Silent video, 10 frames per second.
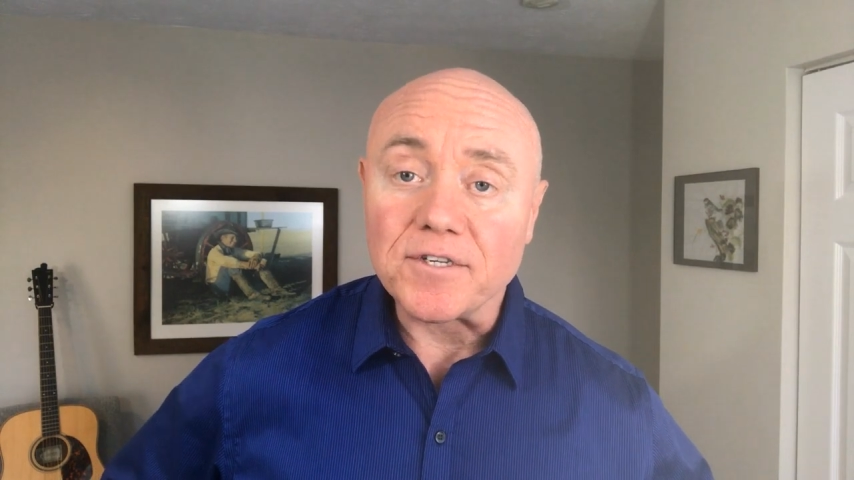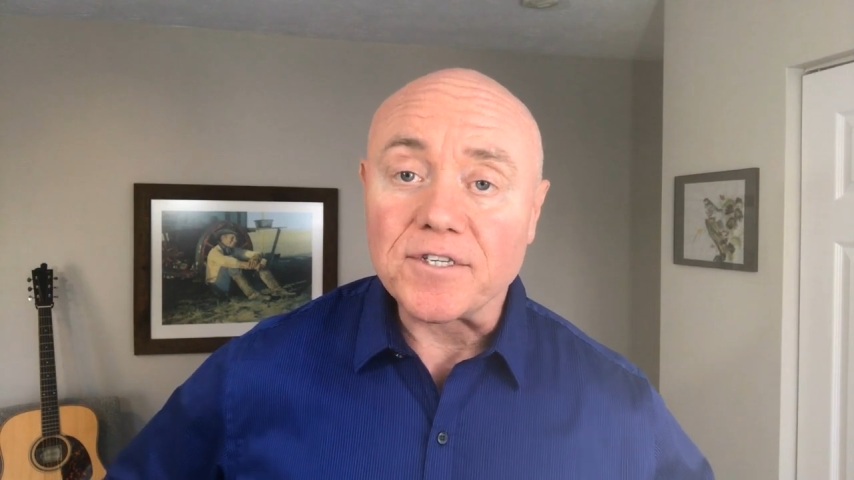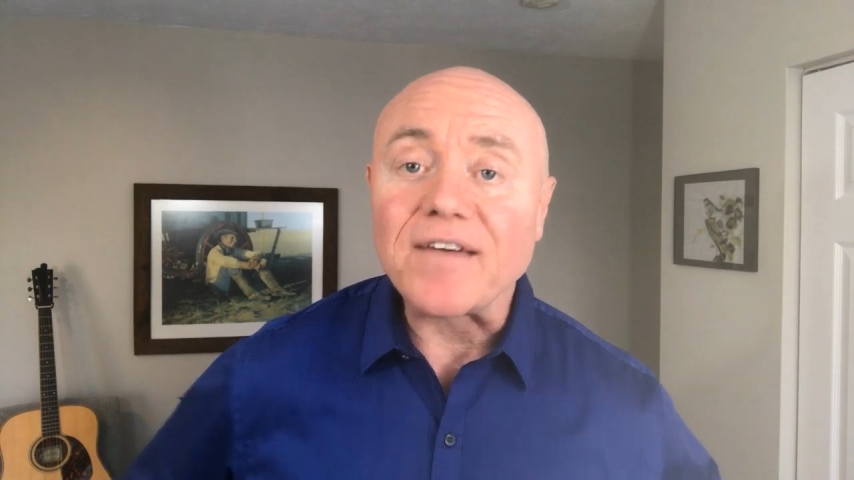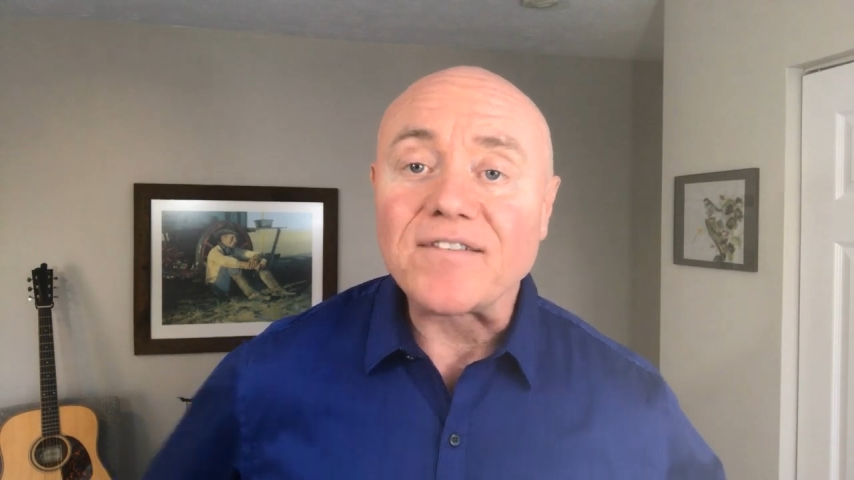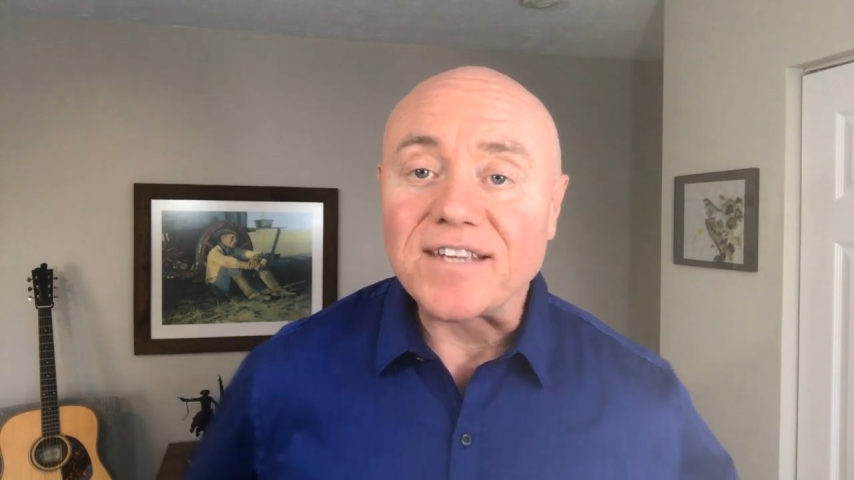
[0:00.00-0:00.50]

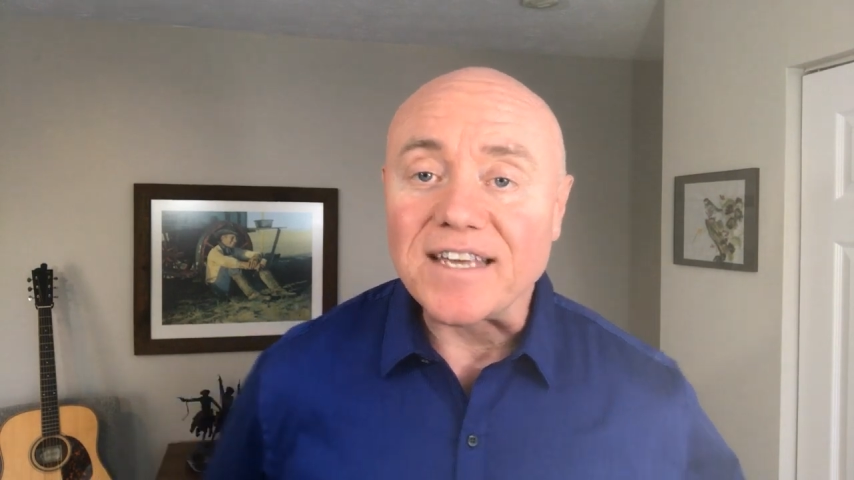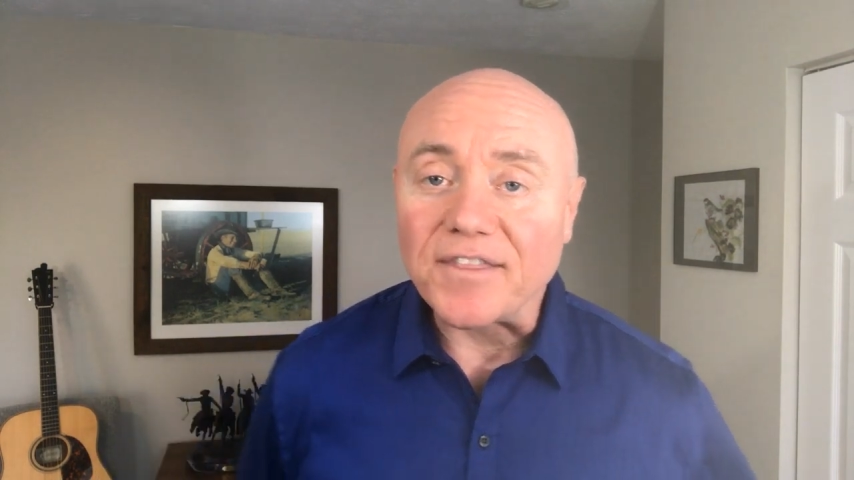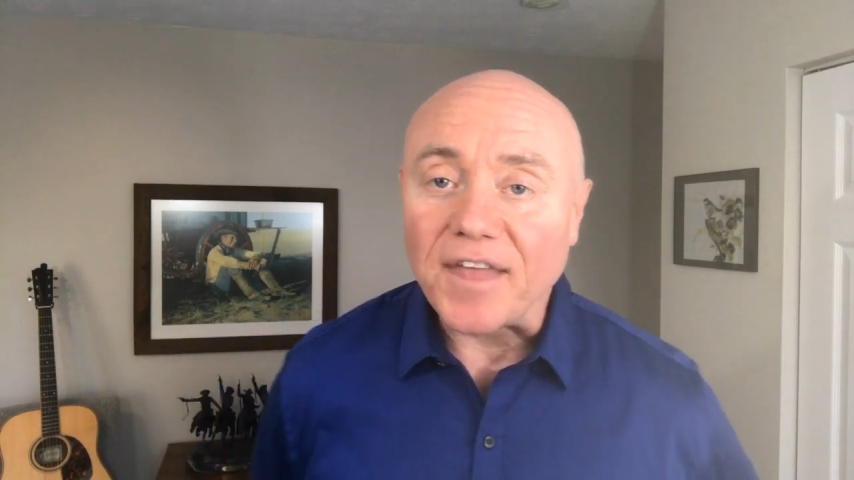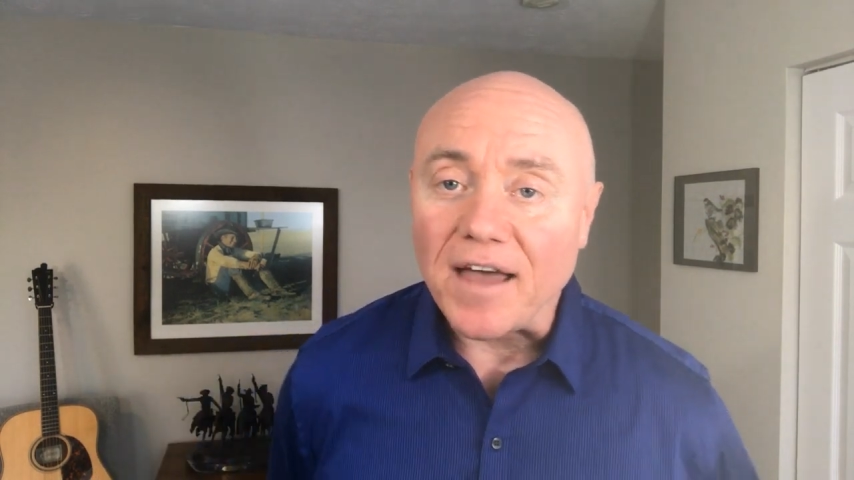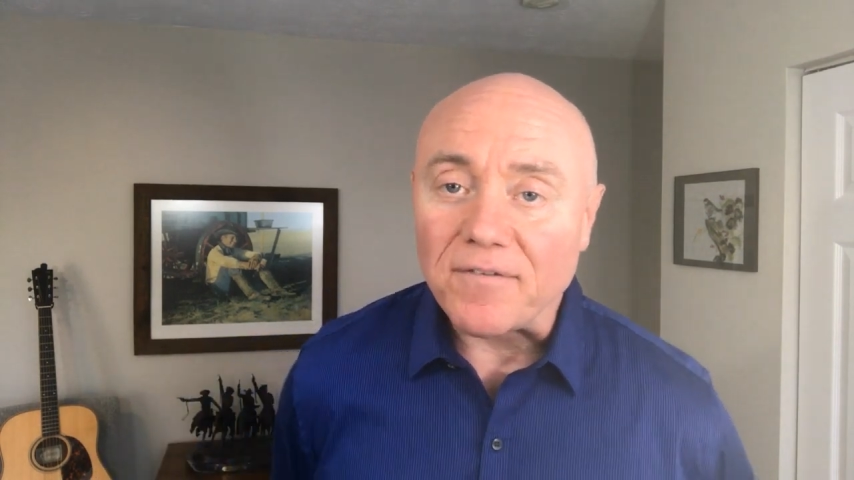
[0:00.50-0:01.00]

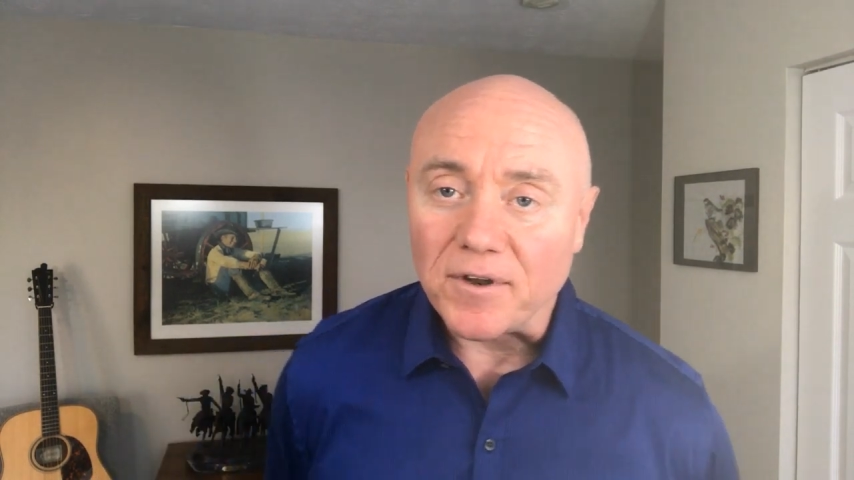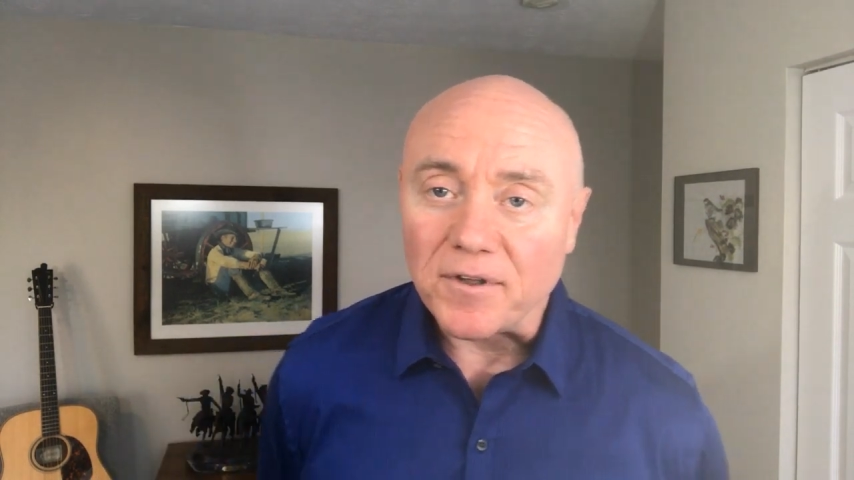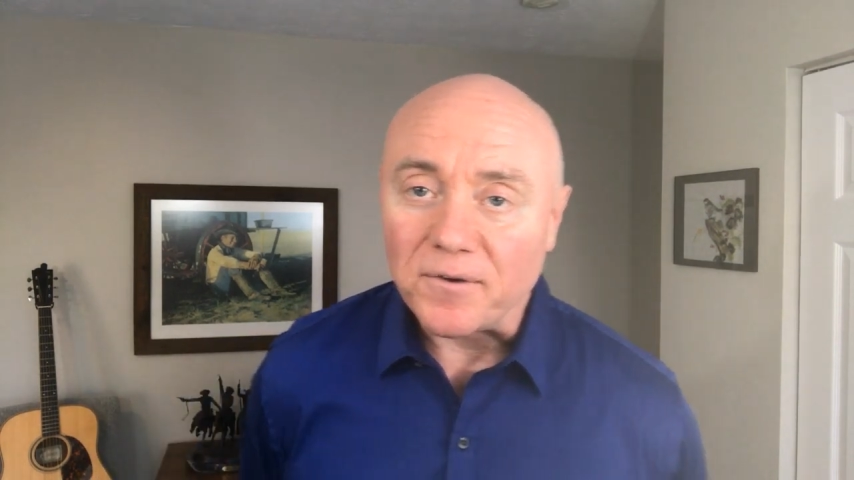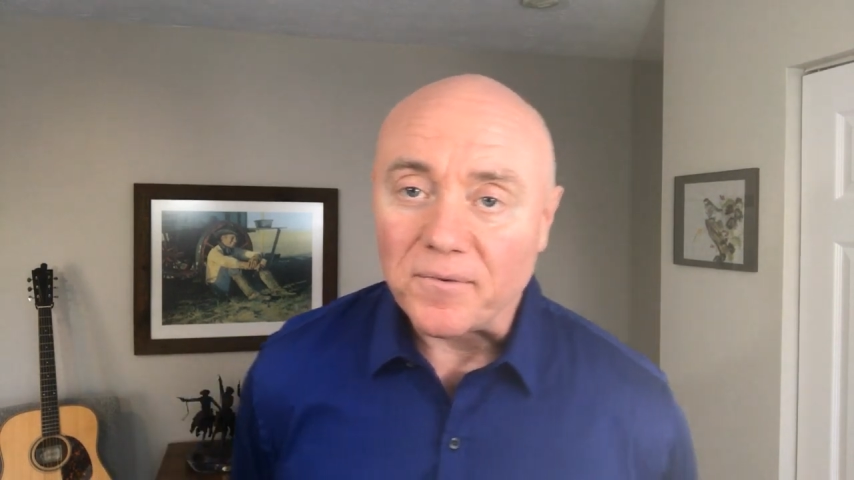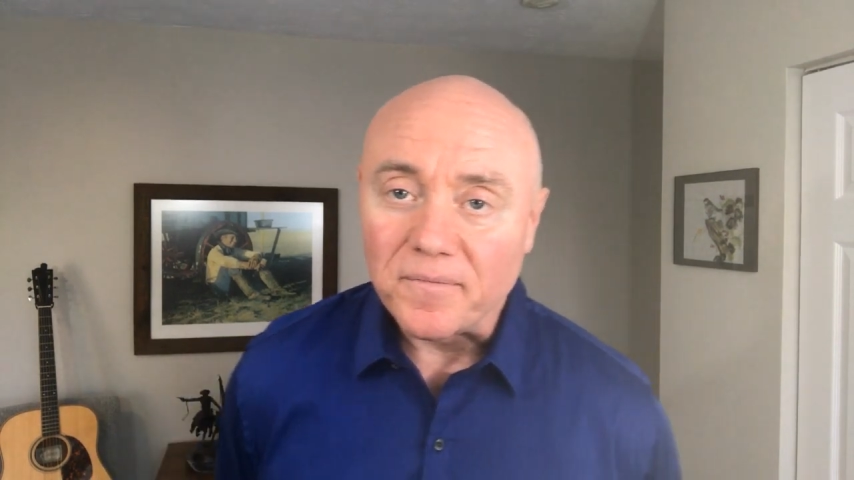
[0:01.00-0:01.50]
17th
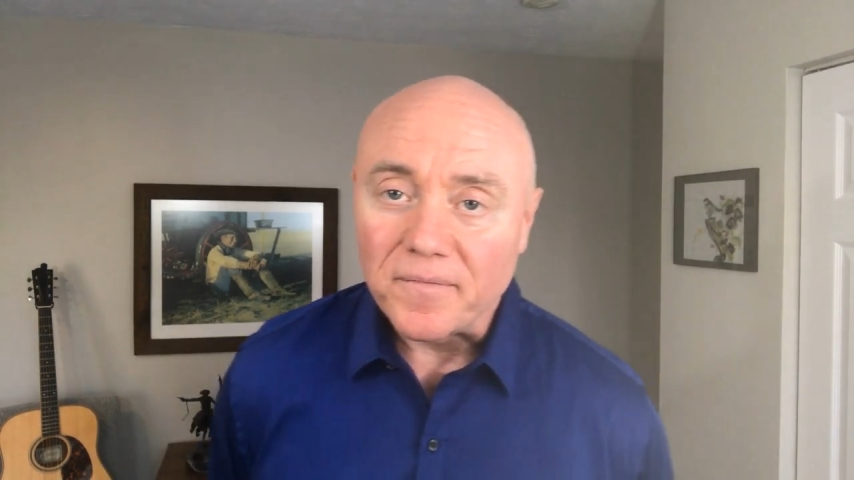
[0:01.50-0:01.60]
Avenue.